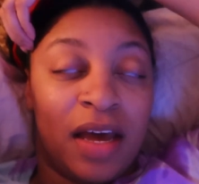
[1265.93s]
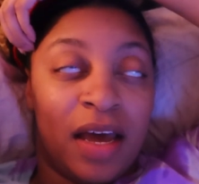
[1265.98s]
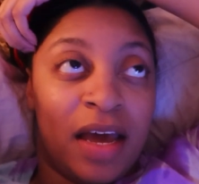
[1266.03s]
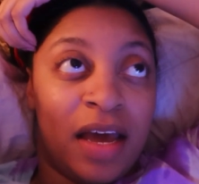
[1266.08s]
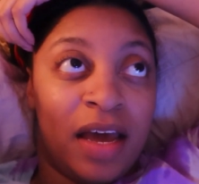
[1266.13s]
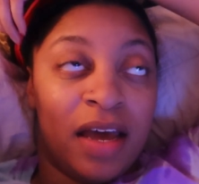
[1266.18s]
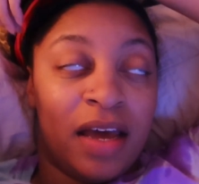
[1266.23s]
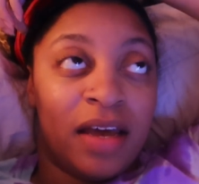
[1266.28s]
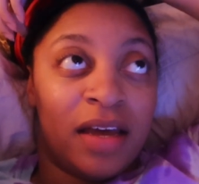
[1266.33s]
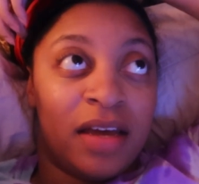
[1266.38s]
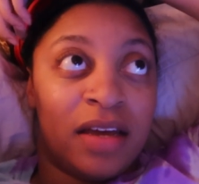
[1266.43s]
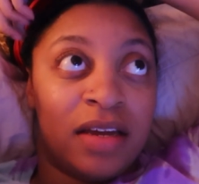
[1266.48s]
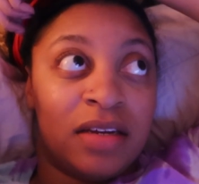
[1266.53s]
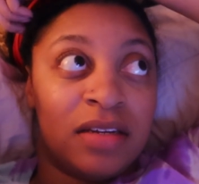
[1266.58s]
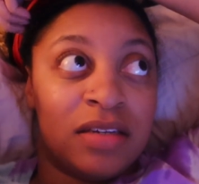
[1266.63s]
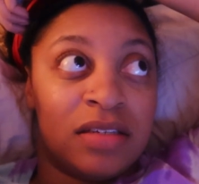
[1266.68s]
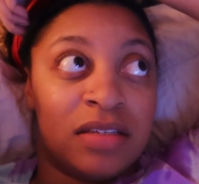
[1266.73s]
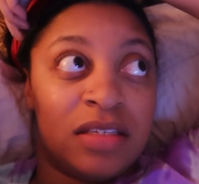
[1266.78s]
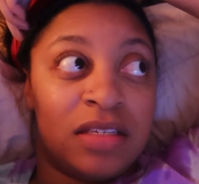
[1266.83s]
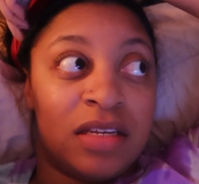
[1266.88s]

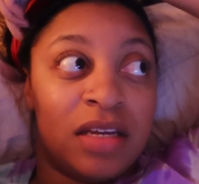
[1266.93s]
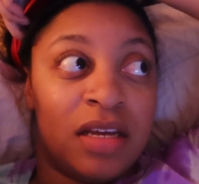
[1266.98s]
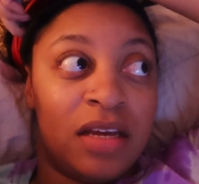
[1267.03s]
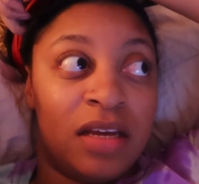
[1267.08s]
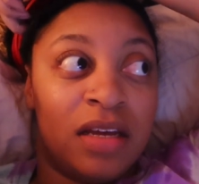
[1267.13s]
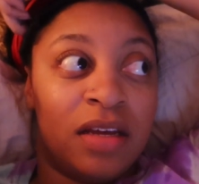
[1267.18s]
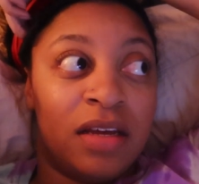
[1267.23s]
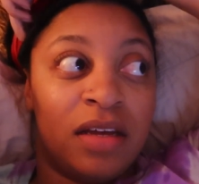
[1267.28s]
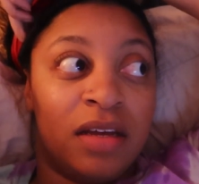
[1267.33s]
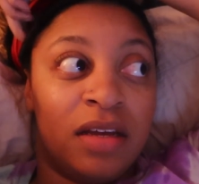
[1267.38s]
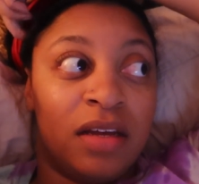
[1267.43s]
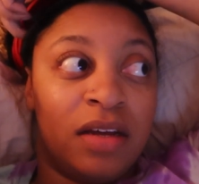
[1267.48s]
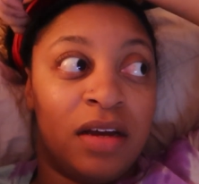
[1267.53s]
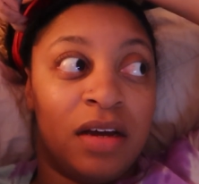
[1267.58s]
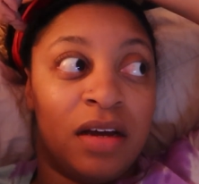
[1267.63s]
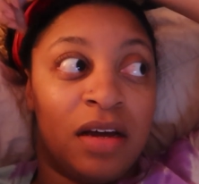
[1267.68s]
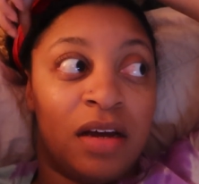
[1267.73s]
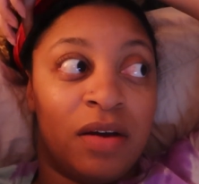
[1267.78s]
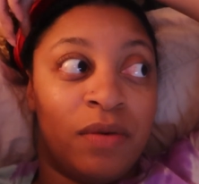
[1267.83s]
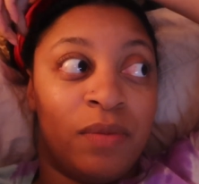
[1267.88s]
And
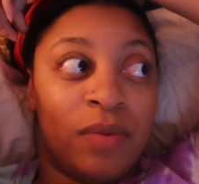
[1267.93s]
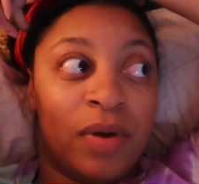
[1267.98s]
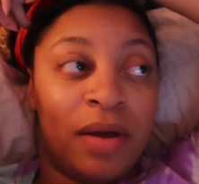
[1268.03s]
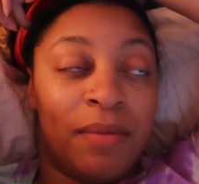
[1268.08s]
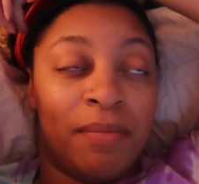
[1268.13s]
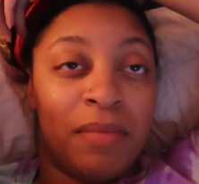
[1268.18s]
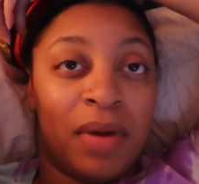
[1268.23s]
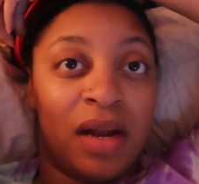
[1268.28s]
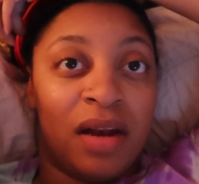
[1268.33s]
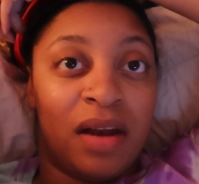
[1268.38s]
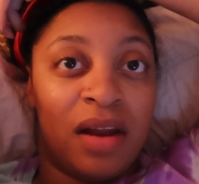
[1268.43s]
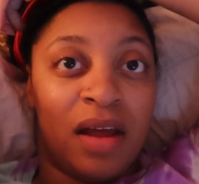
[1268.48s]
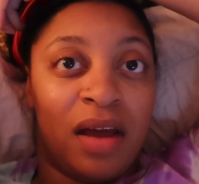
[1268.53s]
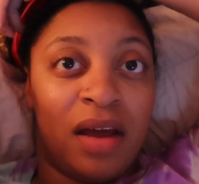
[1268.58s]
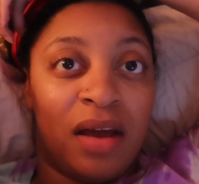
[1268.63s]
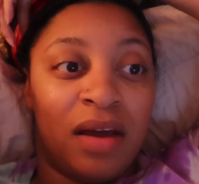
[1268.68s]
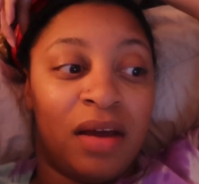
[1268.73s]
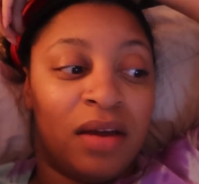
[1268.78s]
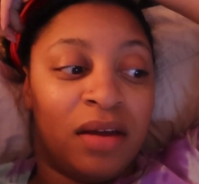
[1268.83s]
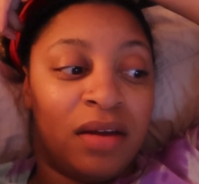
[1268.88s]
uh, what,
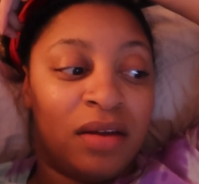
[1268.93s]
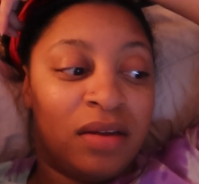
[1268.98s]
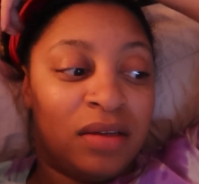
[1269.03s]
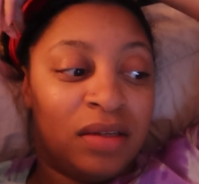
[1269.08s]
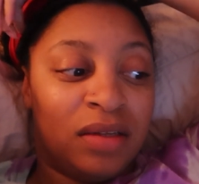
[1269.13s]
Monday,